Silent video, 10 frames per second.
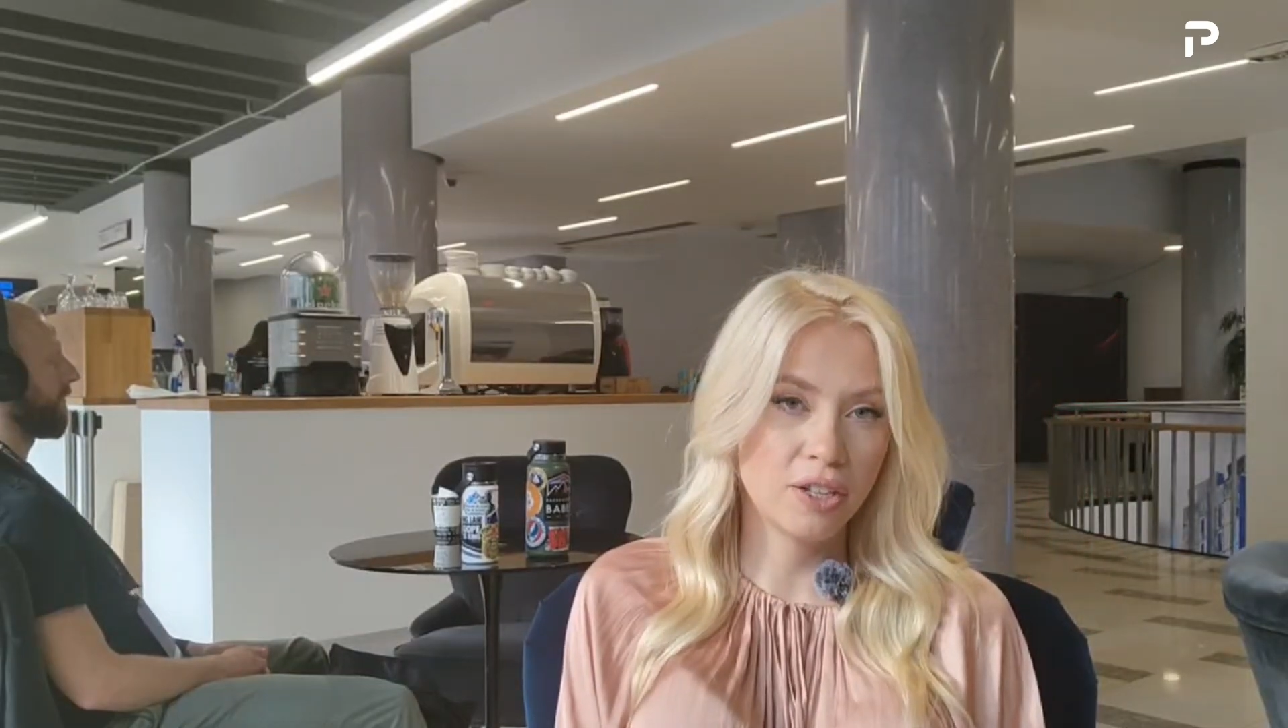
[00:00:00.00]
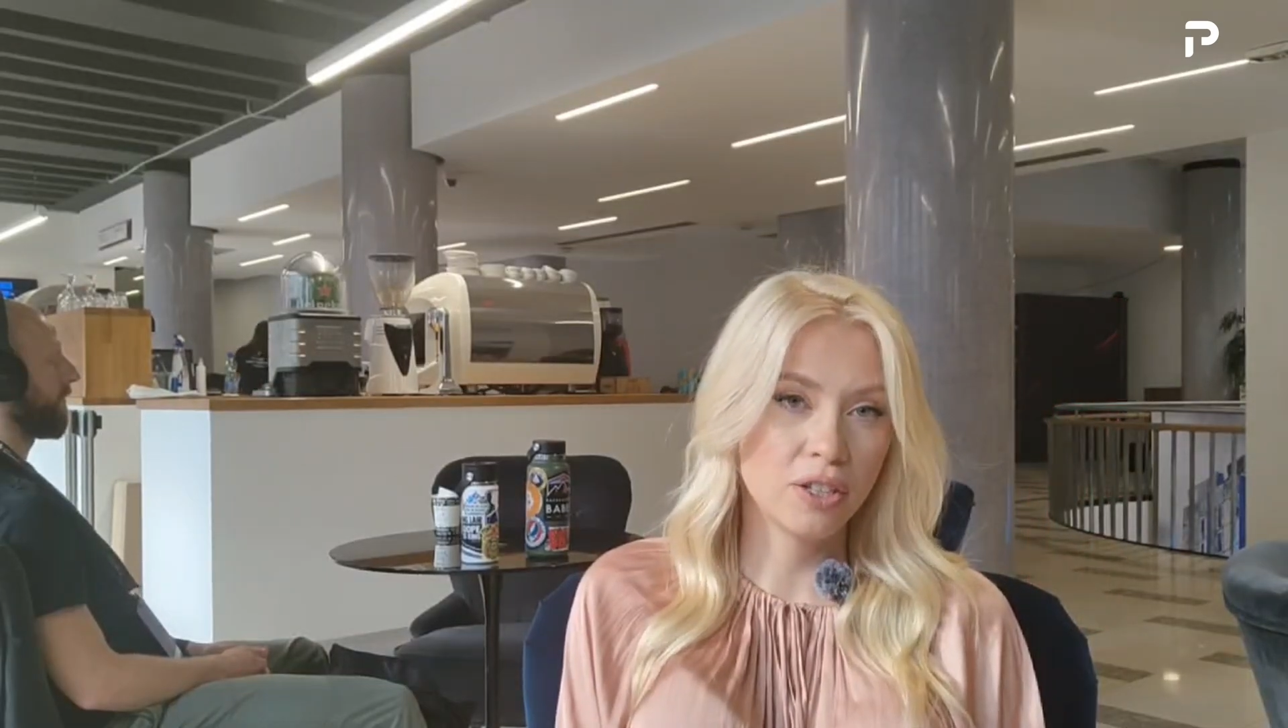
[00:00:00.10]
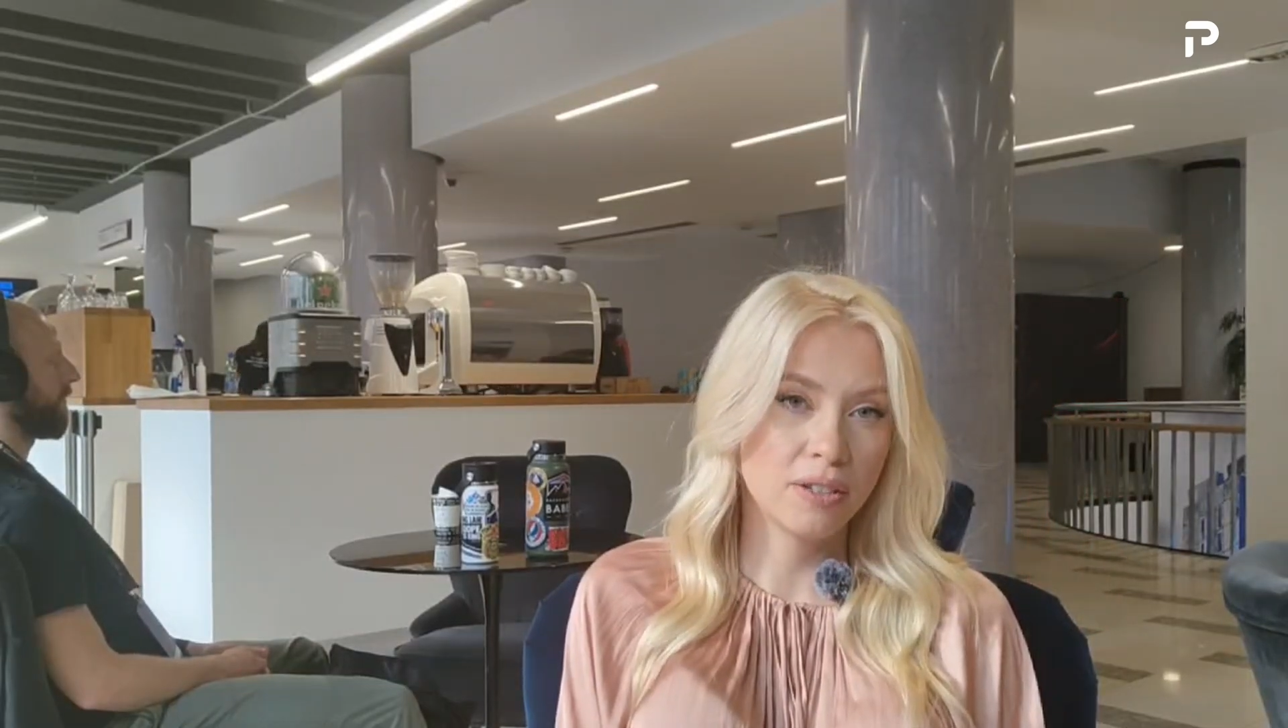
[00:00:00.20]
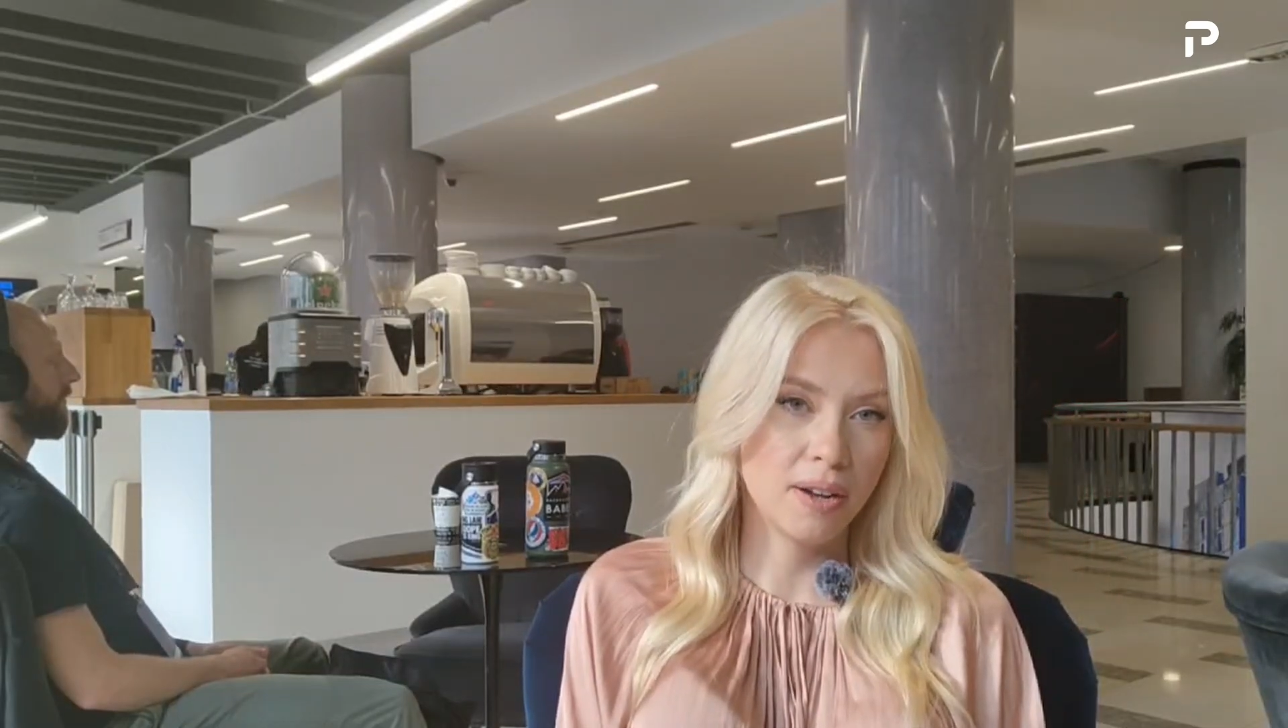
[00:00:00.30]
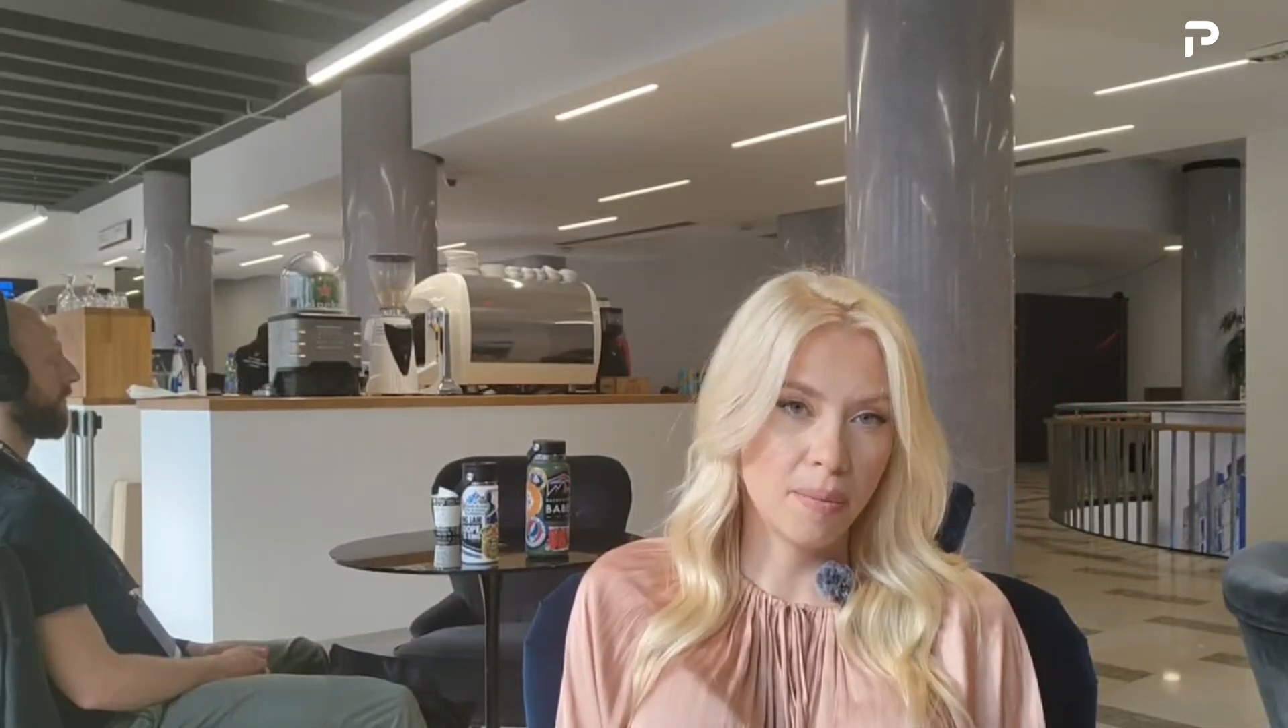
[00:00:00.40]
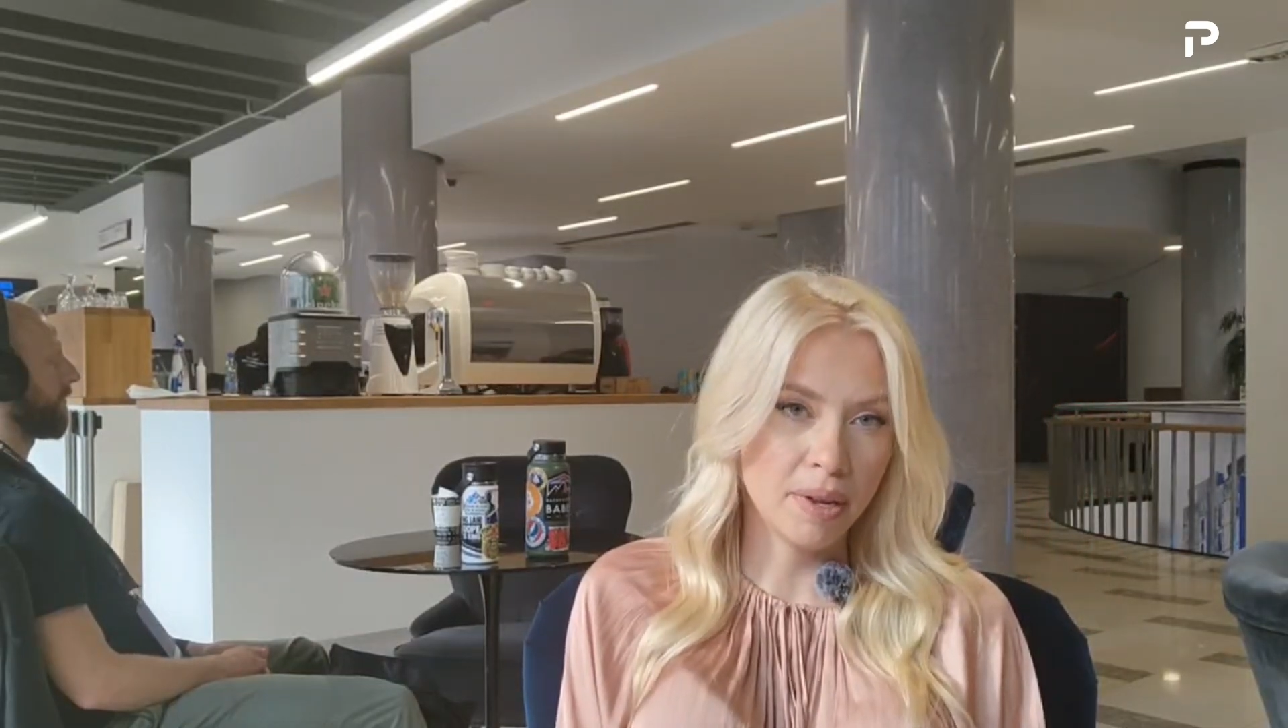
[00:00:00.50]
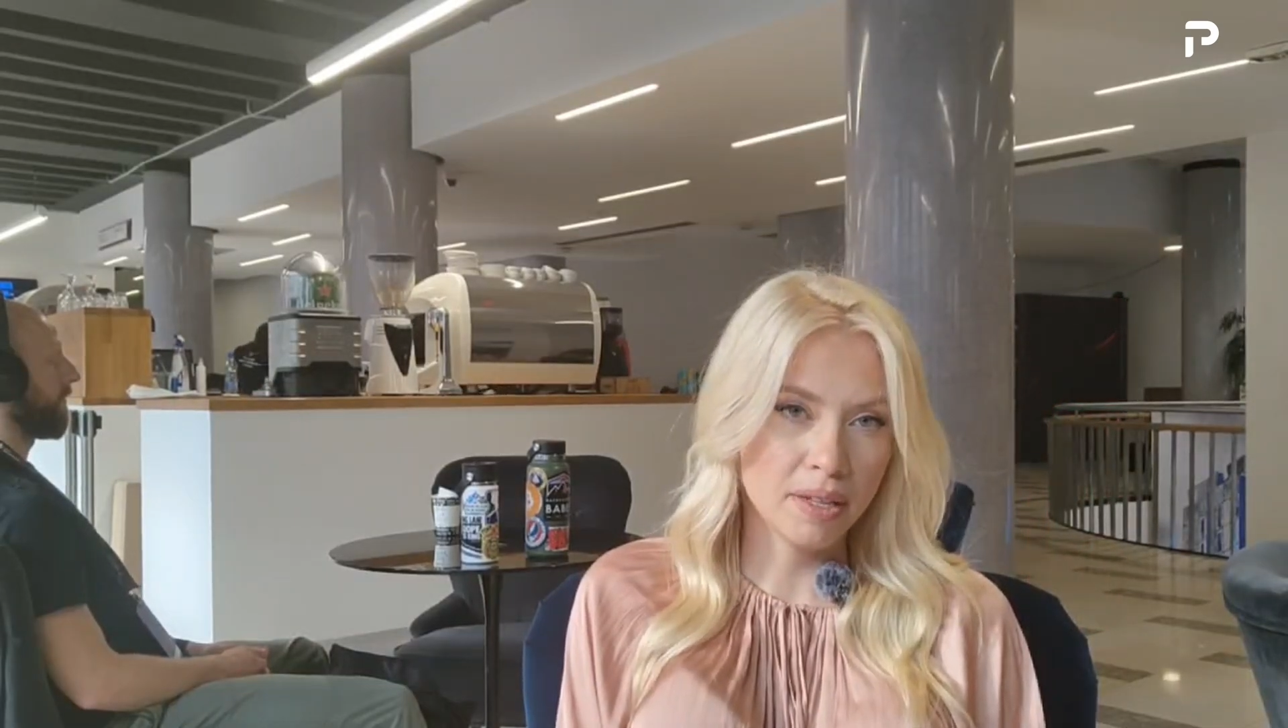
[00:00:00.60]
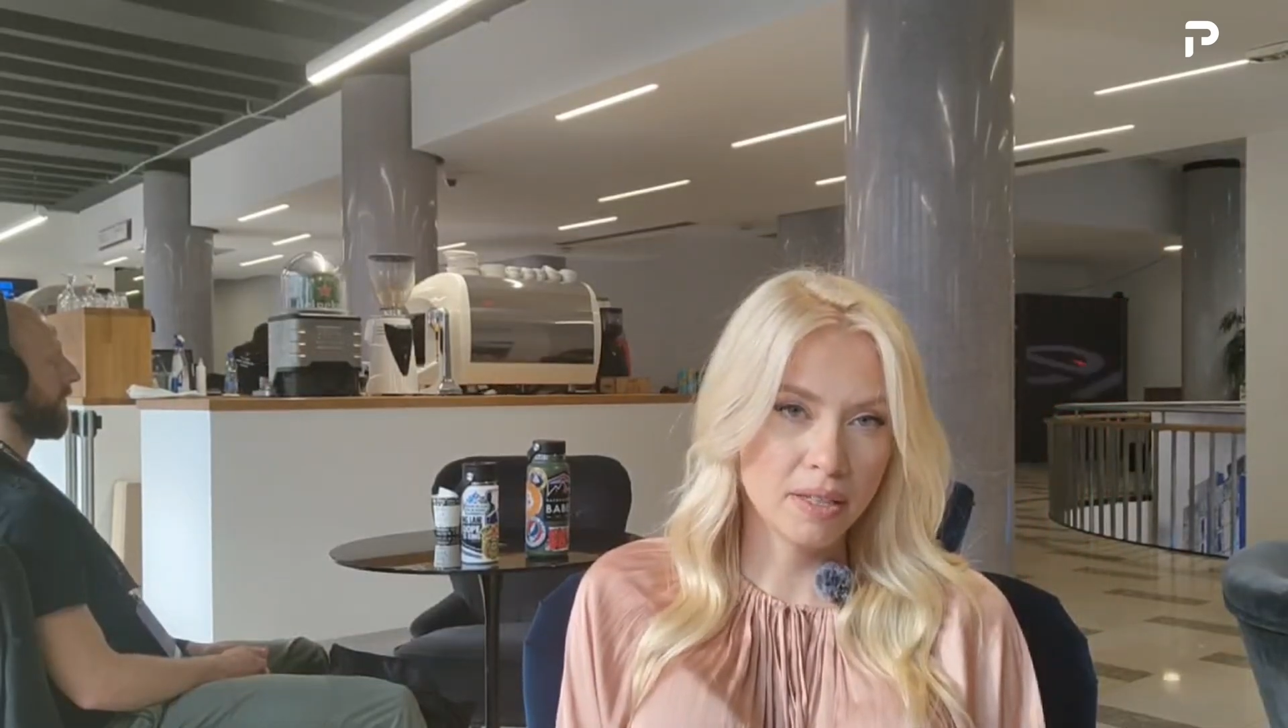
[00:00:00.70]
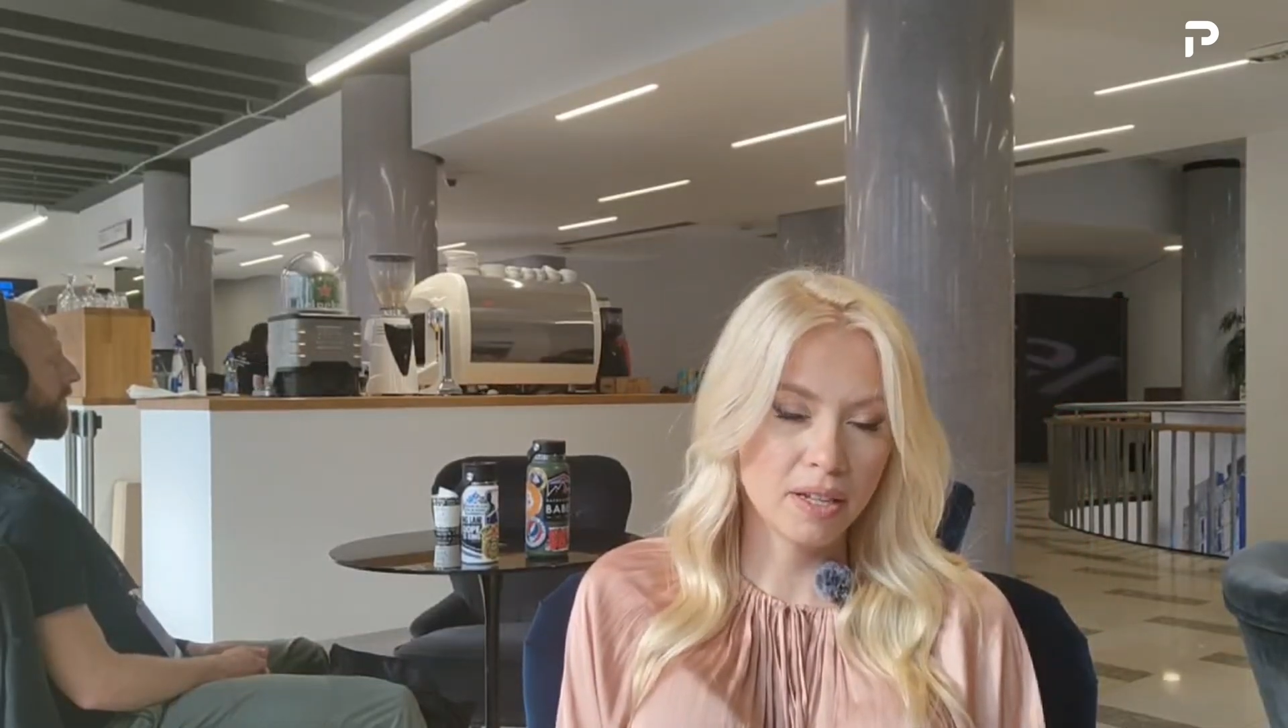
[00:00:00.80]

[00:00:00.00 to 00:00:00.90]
Agile Dynamics,